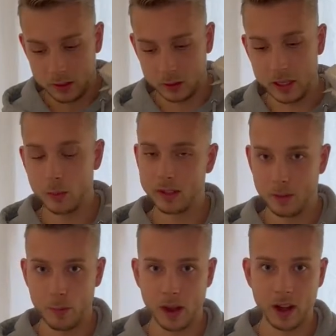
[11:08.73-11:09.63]
these ones
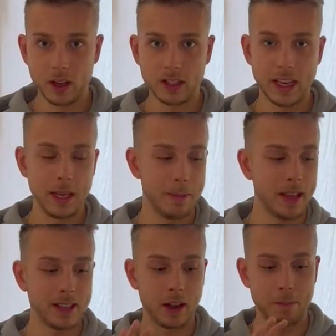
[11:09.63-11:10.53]
I'm wearing on a daily
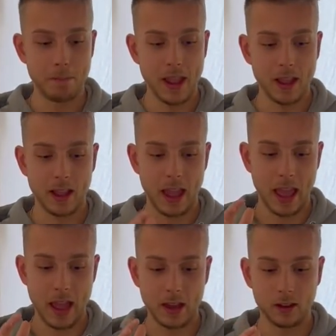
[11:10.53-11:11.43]
basis. They're big
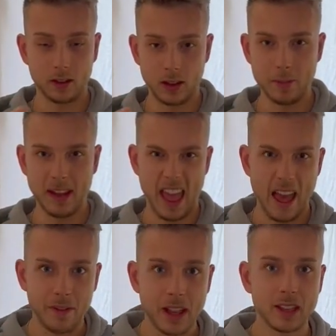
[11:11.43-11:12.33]
and they're a bit
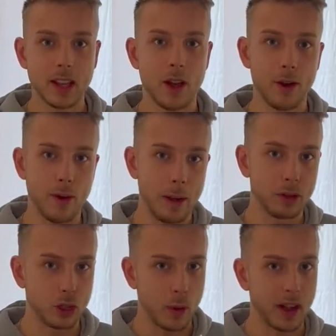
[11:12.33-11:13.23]
heavy, so I'm
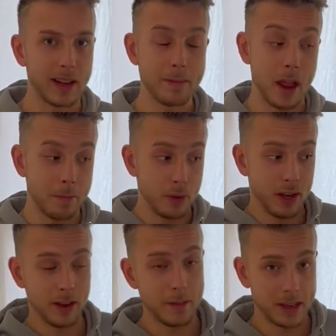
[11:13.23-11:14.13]
just wearing them, not
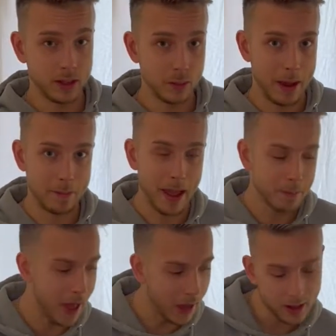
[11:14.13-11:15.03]
putting them into my
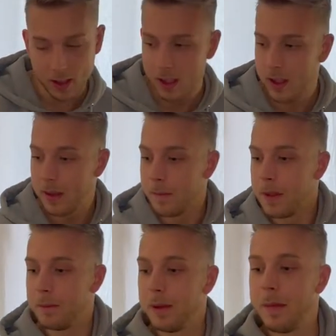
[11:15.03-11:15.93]
backpack.
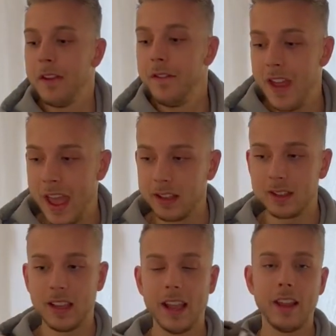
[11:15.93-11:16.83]
But my
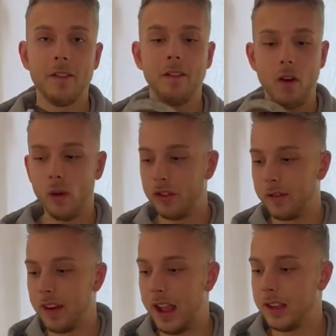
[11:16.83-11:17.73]
Vans, I can fold
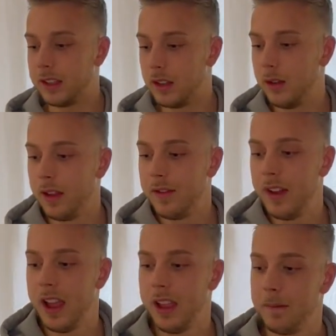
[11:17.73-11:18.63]
them, right? So if
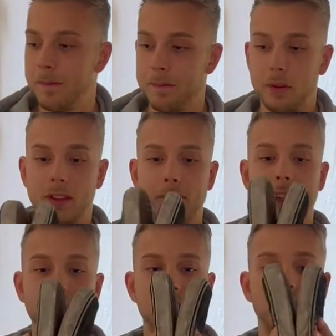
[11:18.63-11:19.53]
I put them
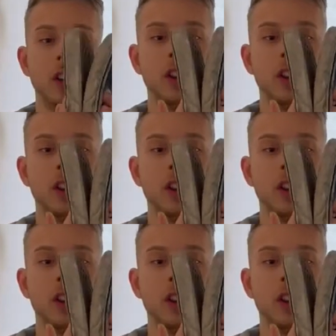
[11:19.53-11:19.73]
next to each other,